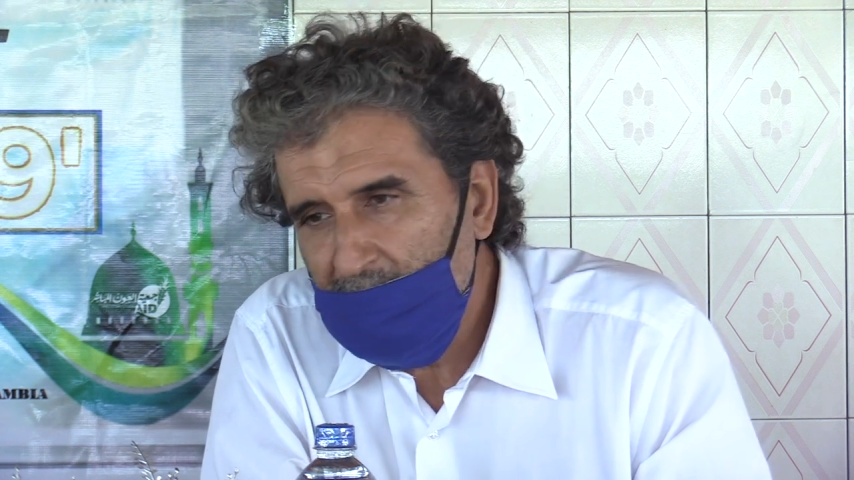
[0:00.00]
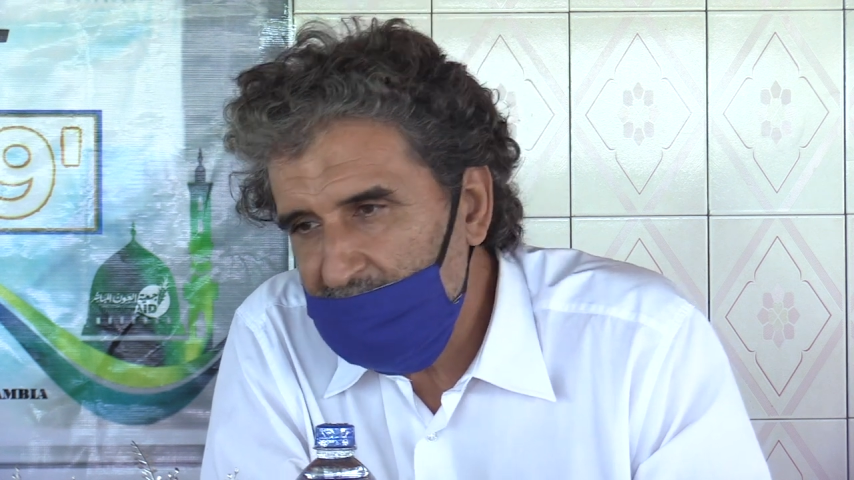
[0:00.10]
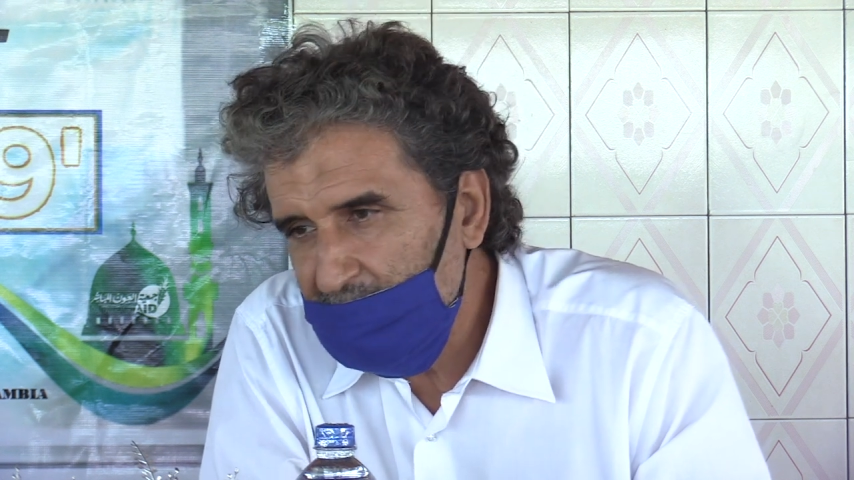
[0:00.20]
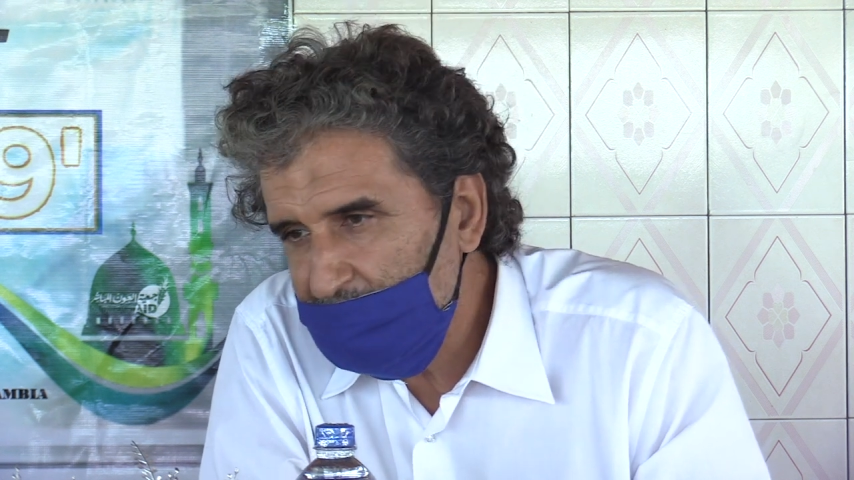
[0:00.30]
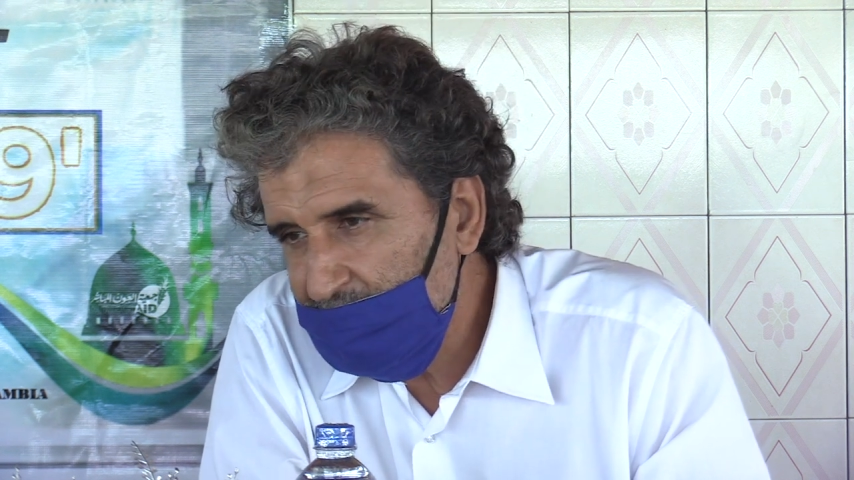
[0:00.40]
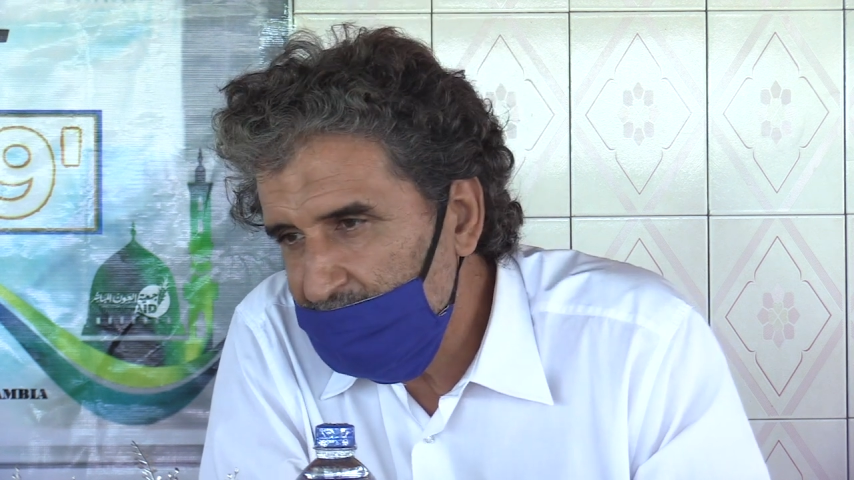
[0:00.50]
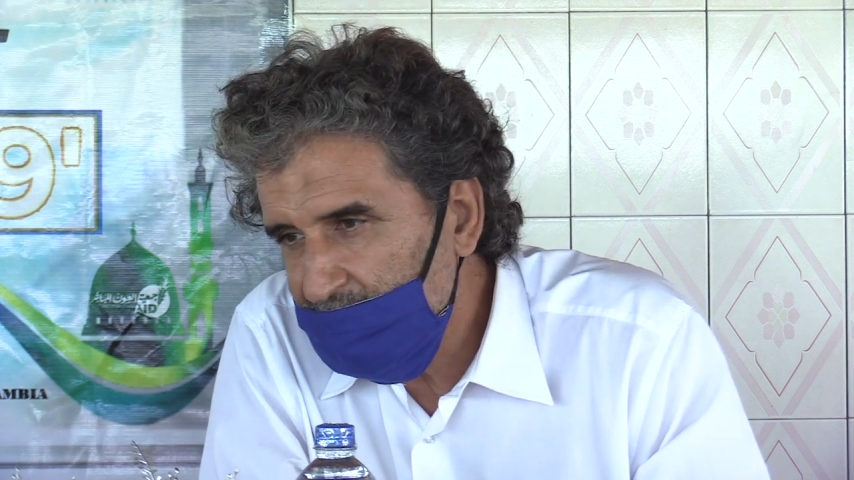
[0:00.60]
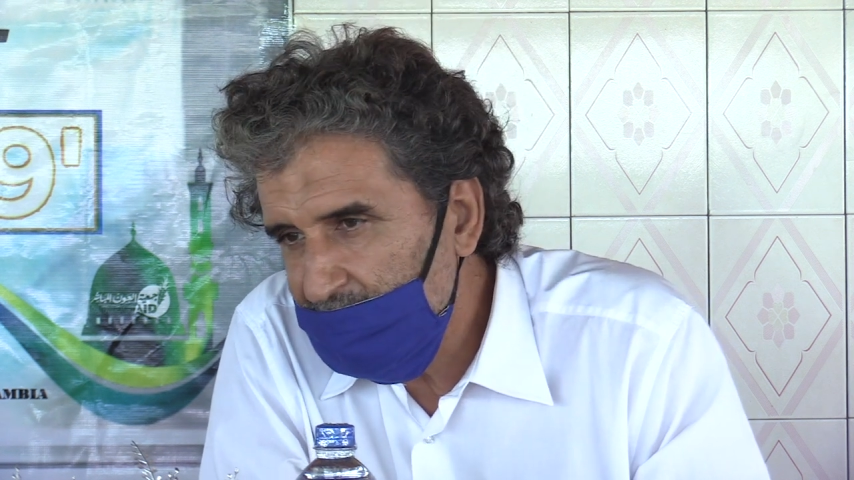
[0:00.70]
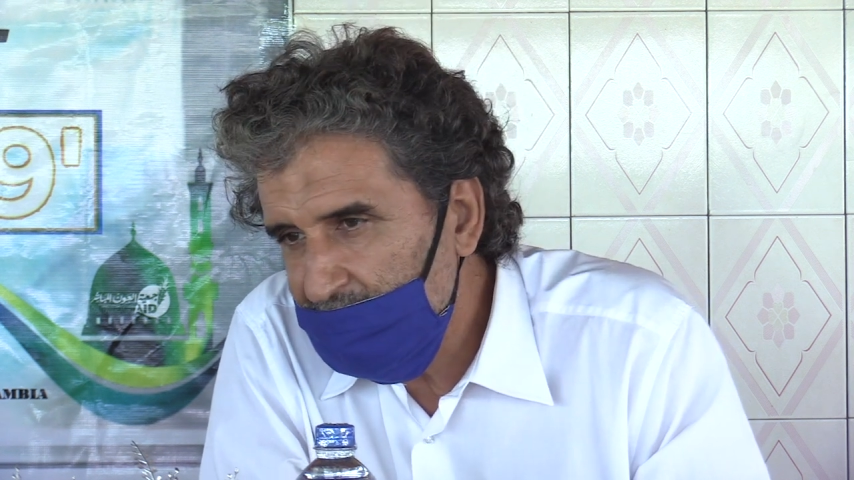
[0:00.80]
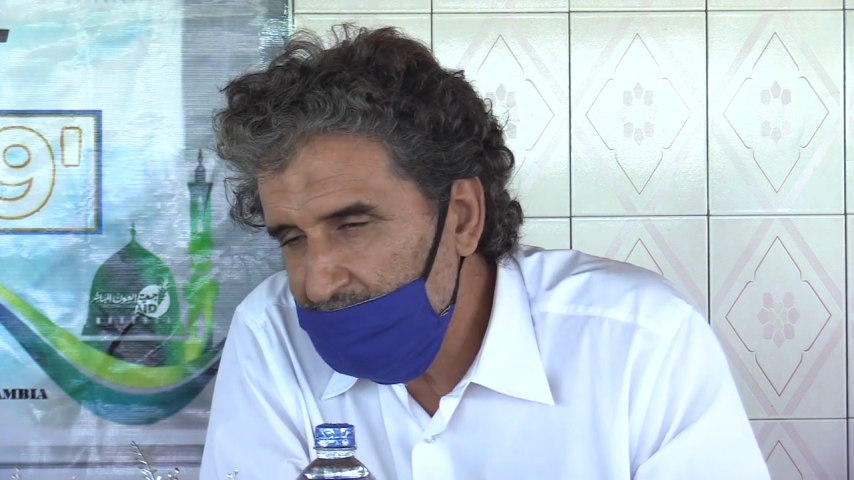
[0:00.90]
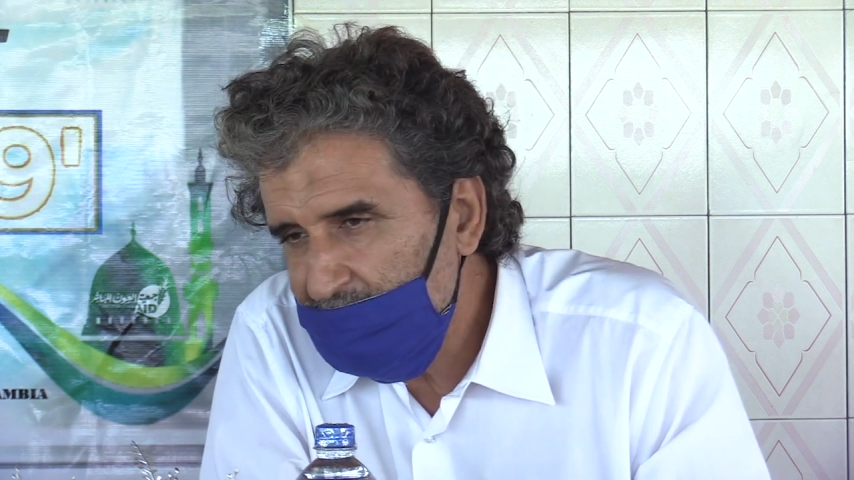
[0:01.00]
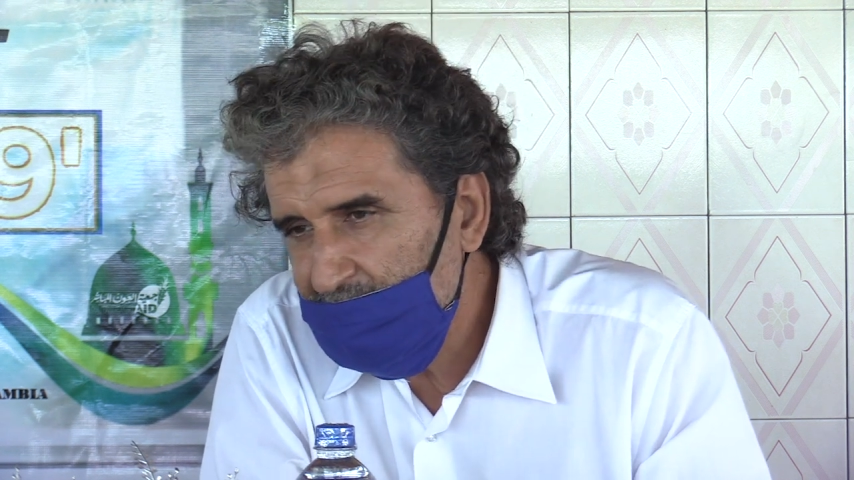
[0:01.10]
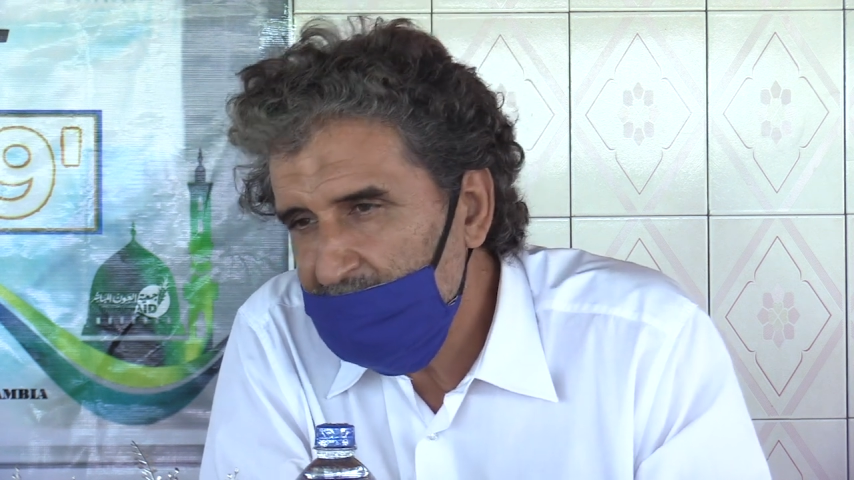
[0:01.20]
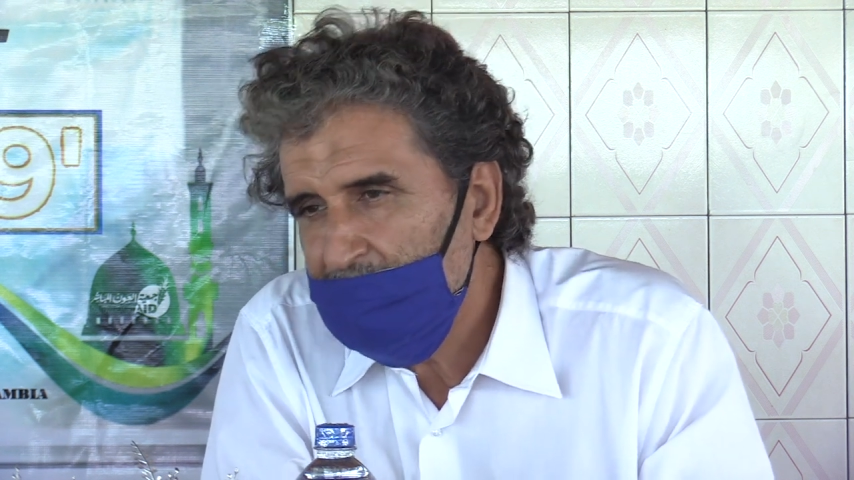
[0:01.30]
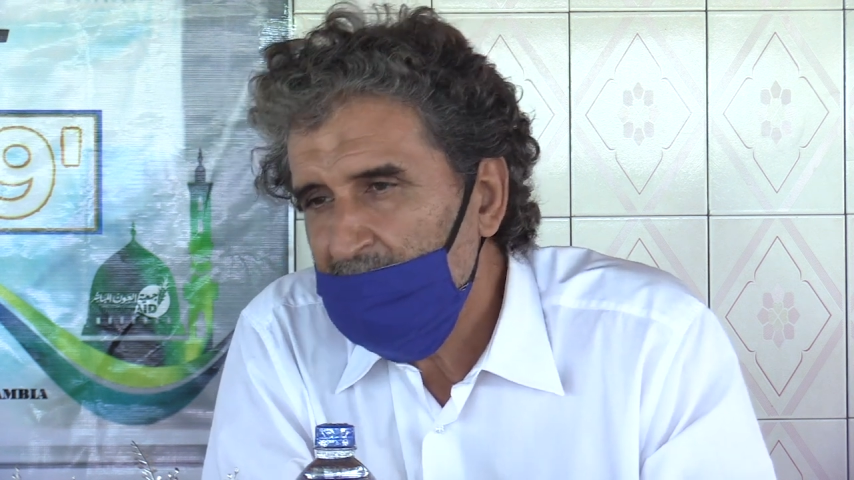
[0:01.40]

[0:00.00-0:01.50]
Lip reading: accept this,